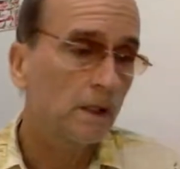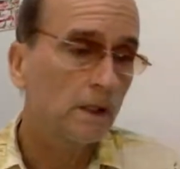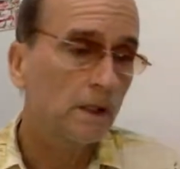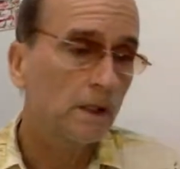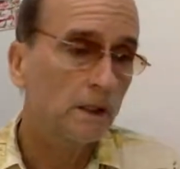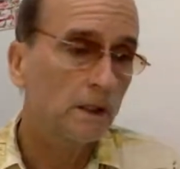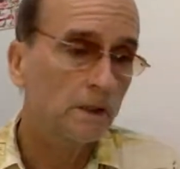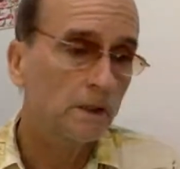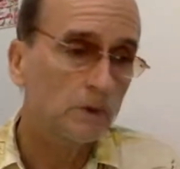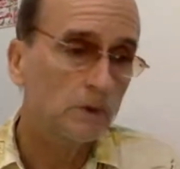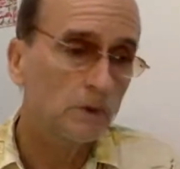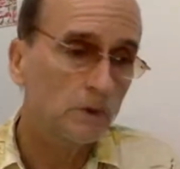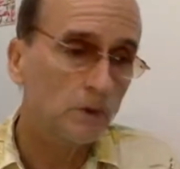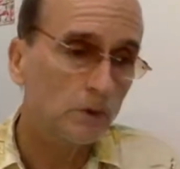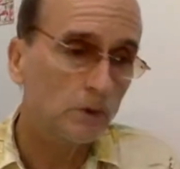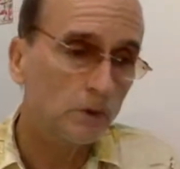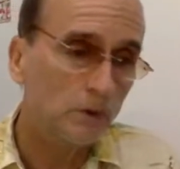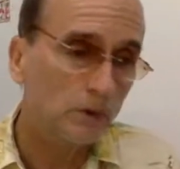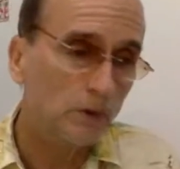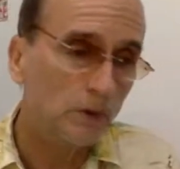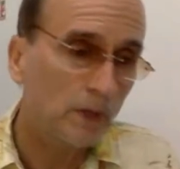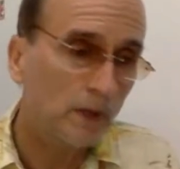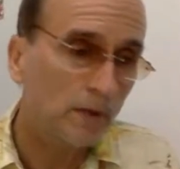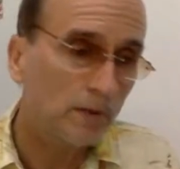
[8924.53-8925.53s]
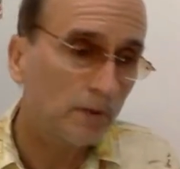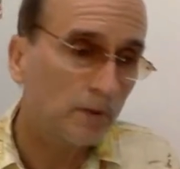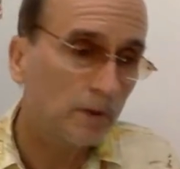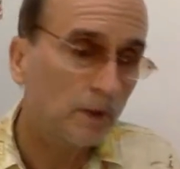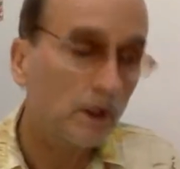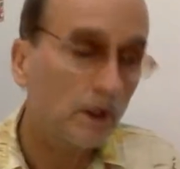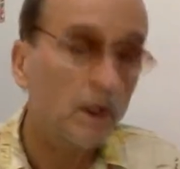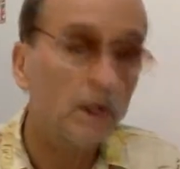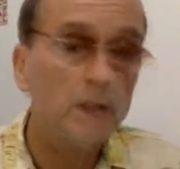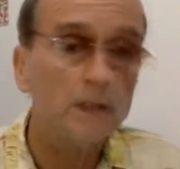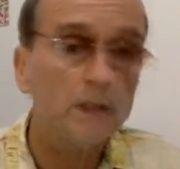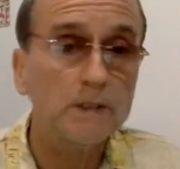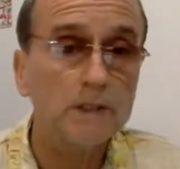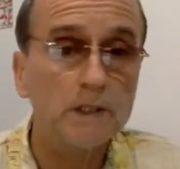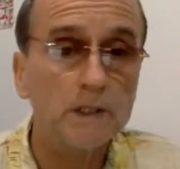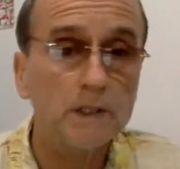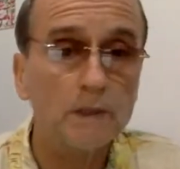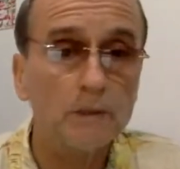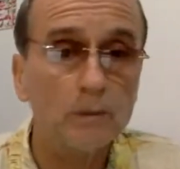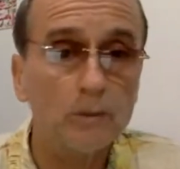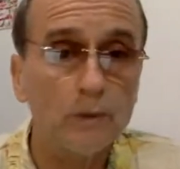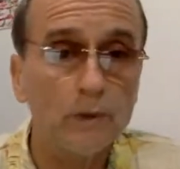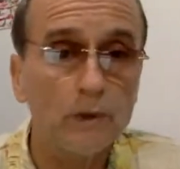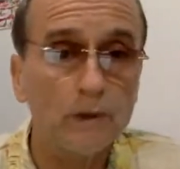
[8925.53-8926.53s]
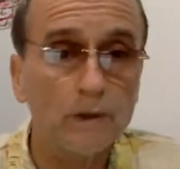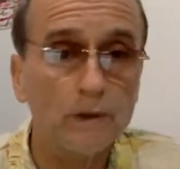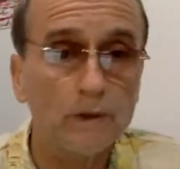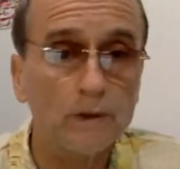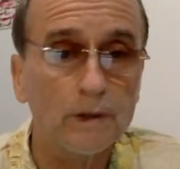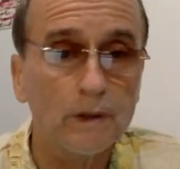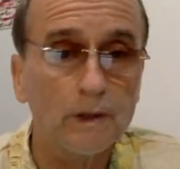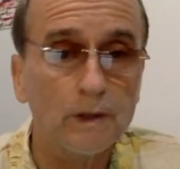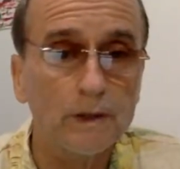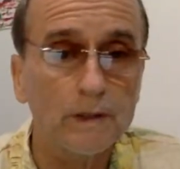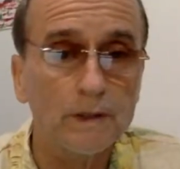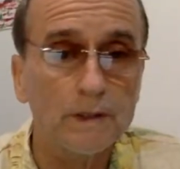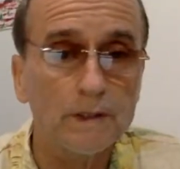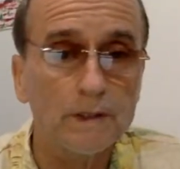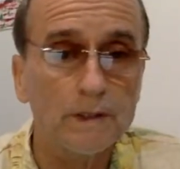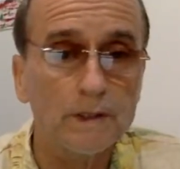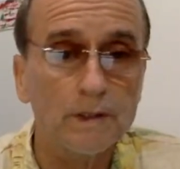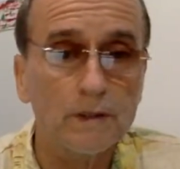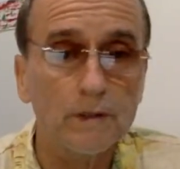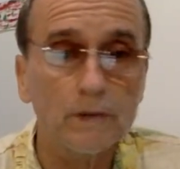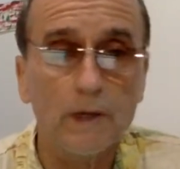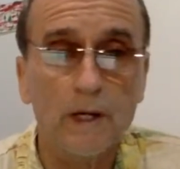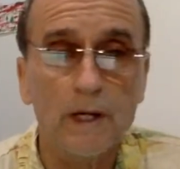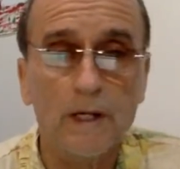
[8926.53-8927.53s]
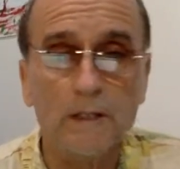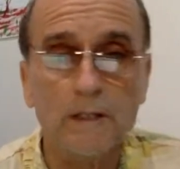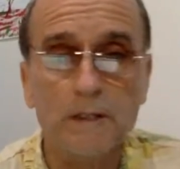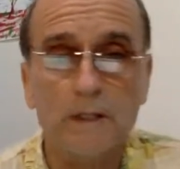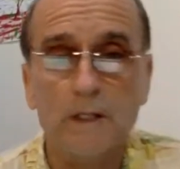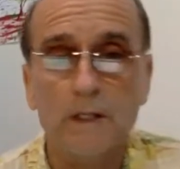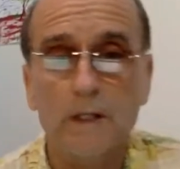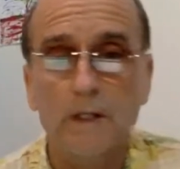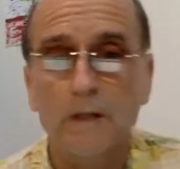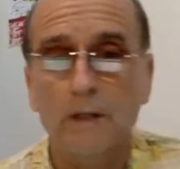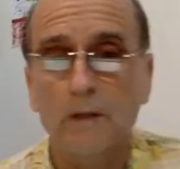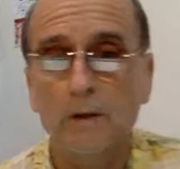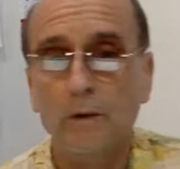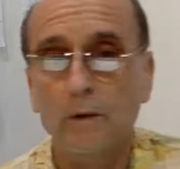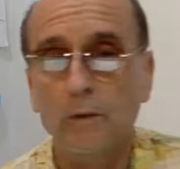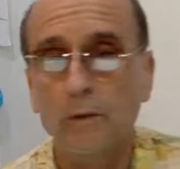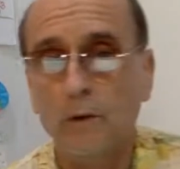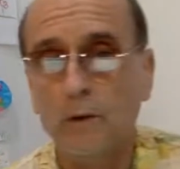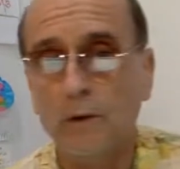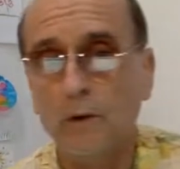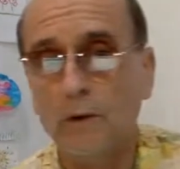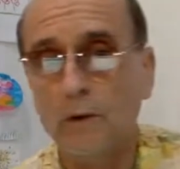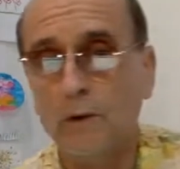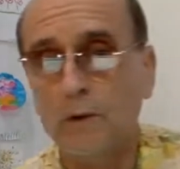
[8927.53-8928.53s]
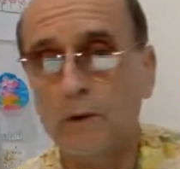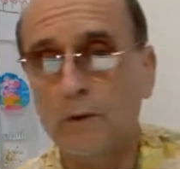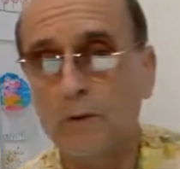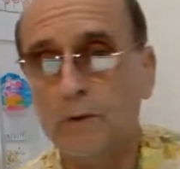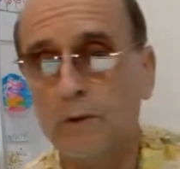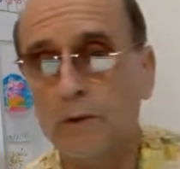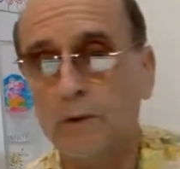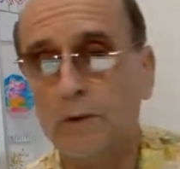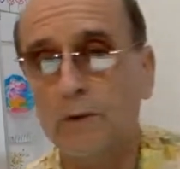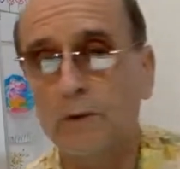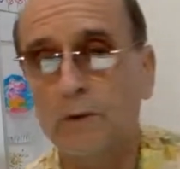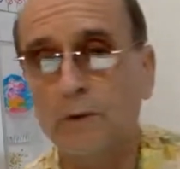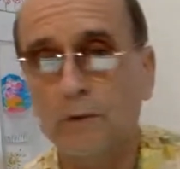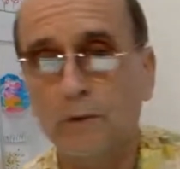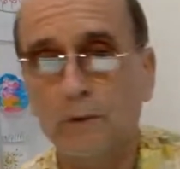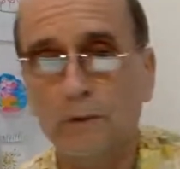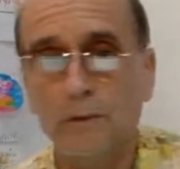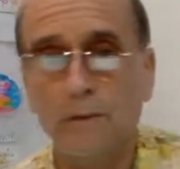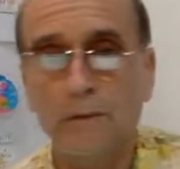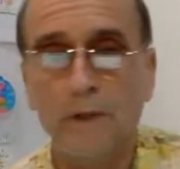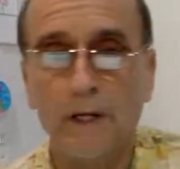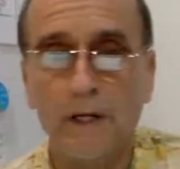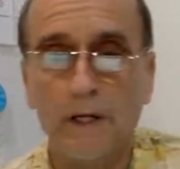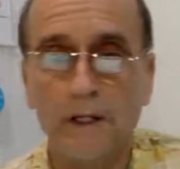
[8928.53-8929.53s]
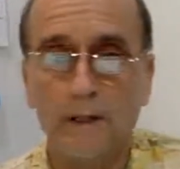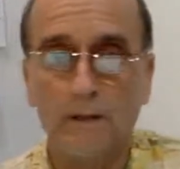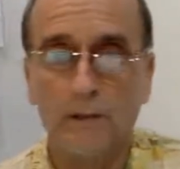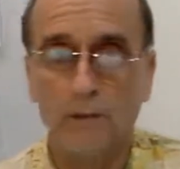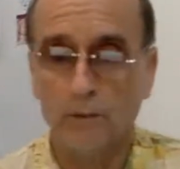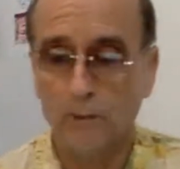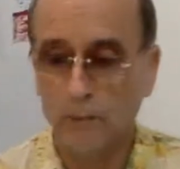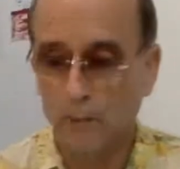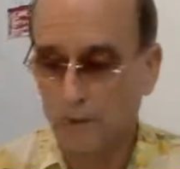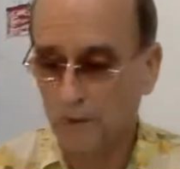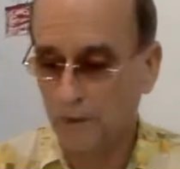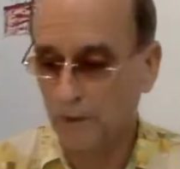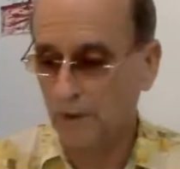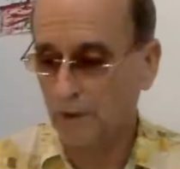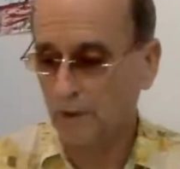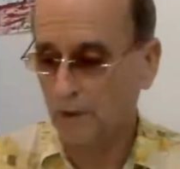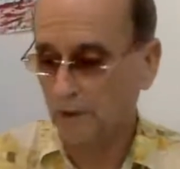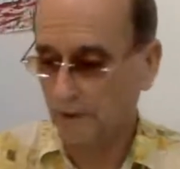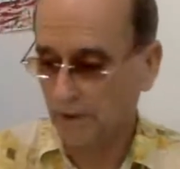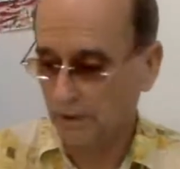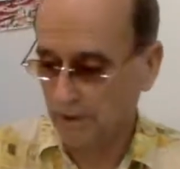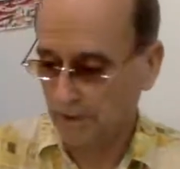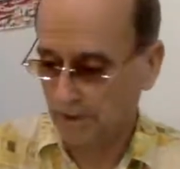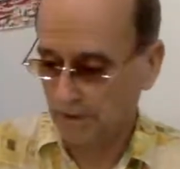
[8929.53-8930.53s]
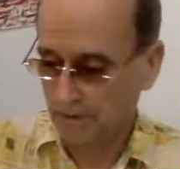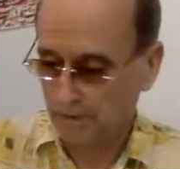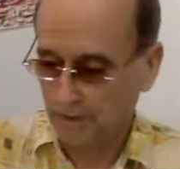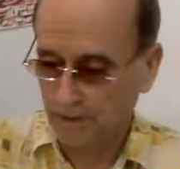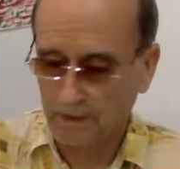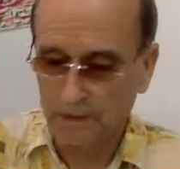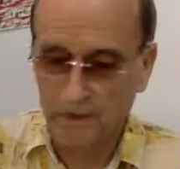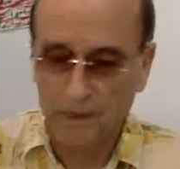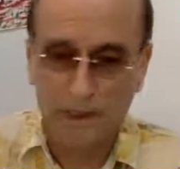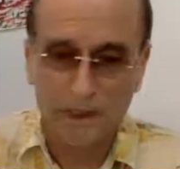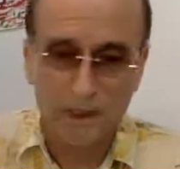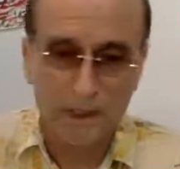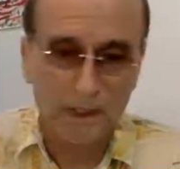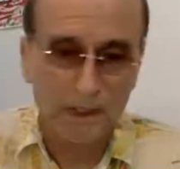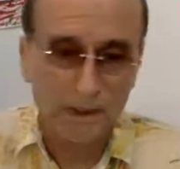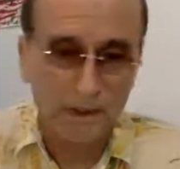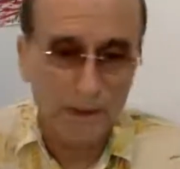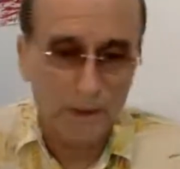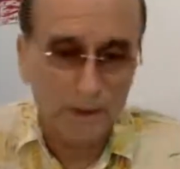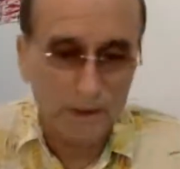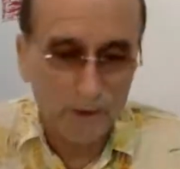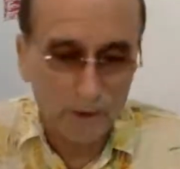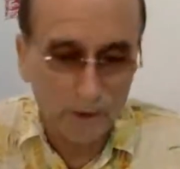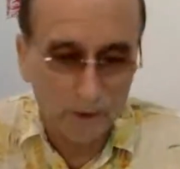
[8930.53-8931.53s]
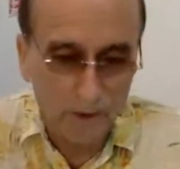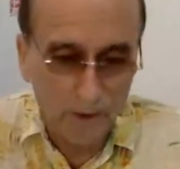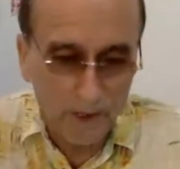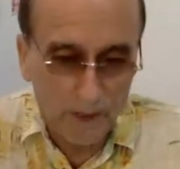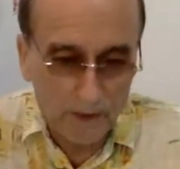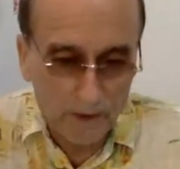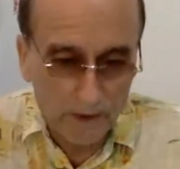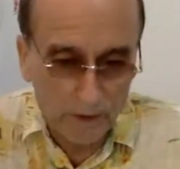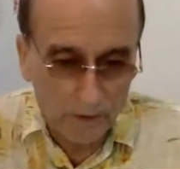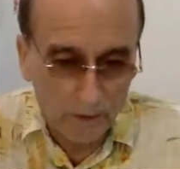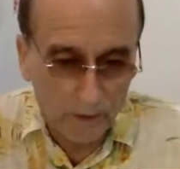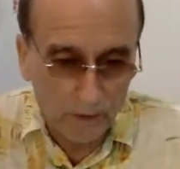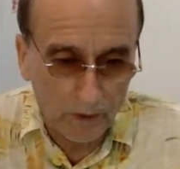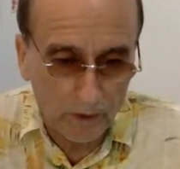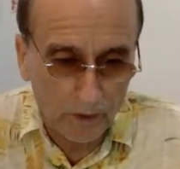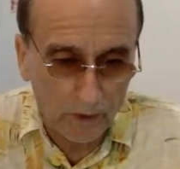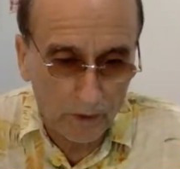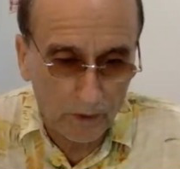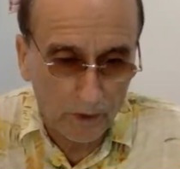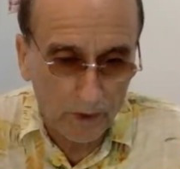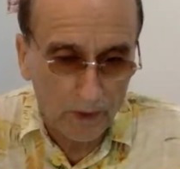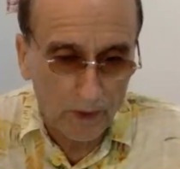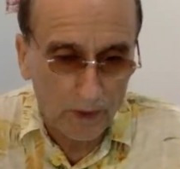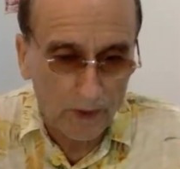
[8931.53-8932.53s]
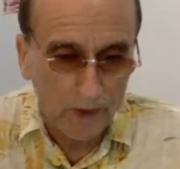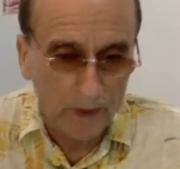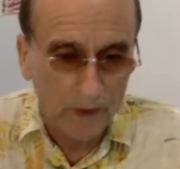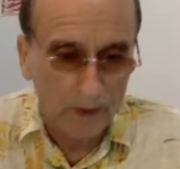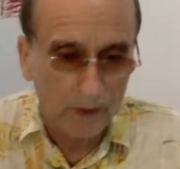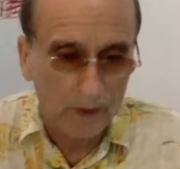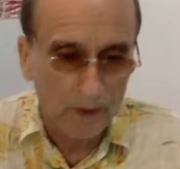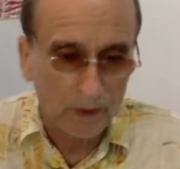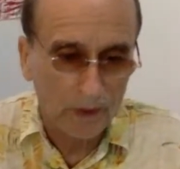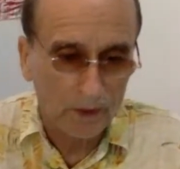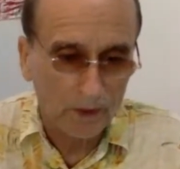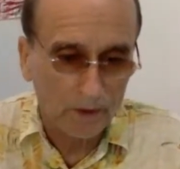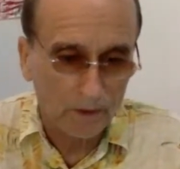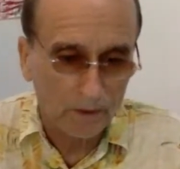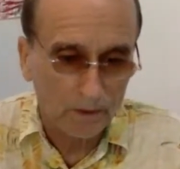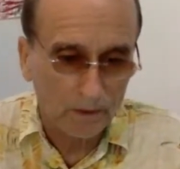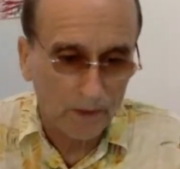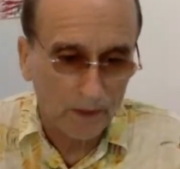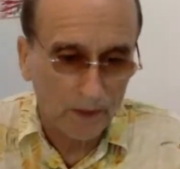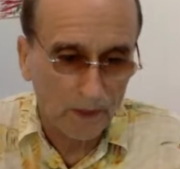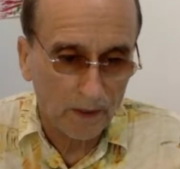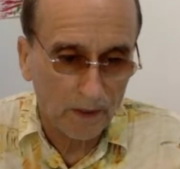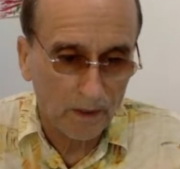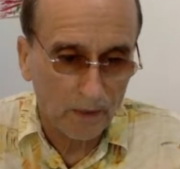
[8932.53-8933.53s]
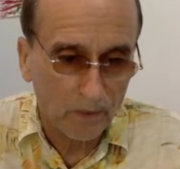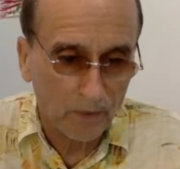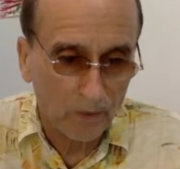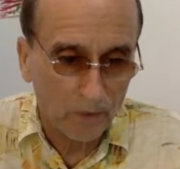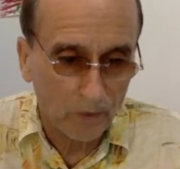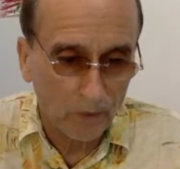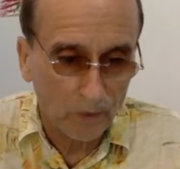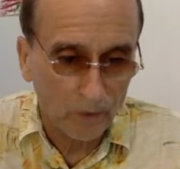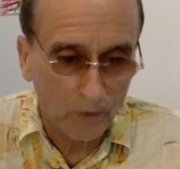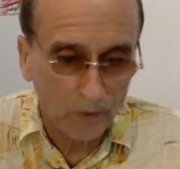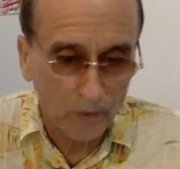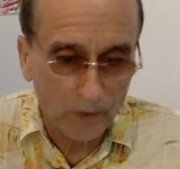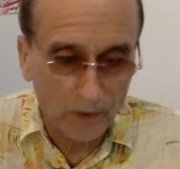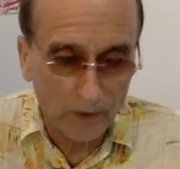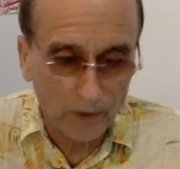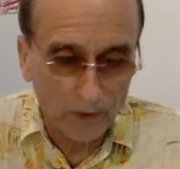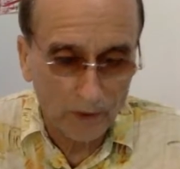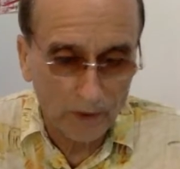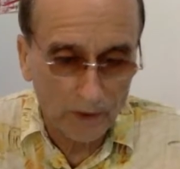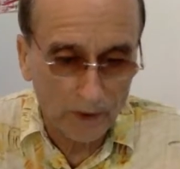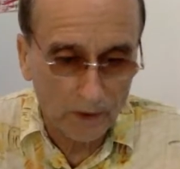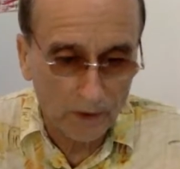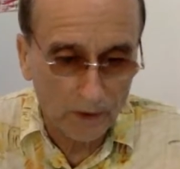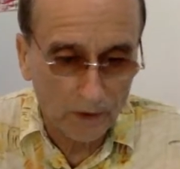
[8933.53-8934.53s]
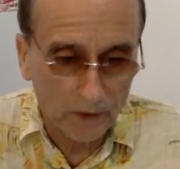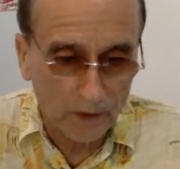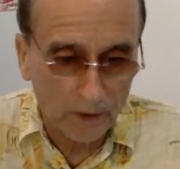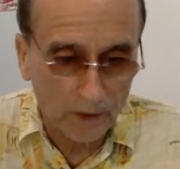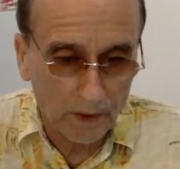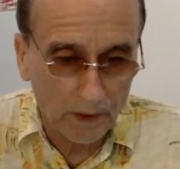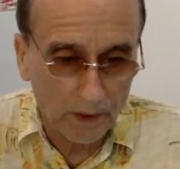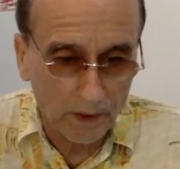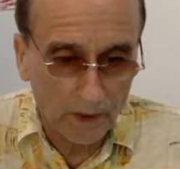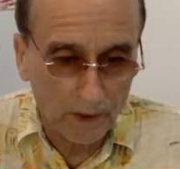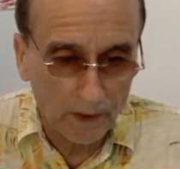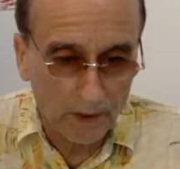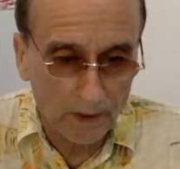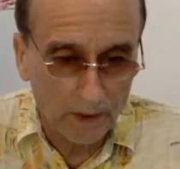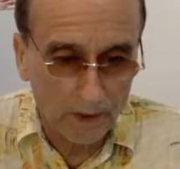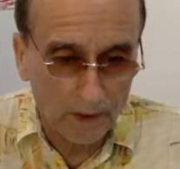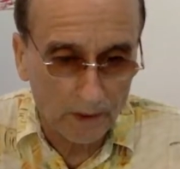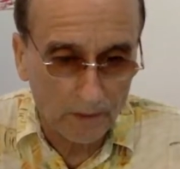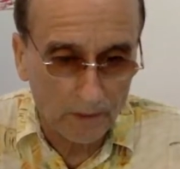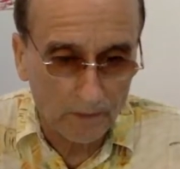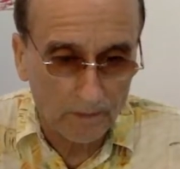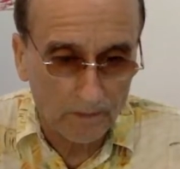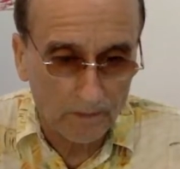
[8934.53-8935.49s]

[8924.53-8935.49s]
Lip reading: And so you have constant work. Long as the grass grows, you got work. Yay, let the grass grow, and you got more work than you can handle.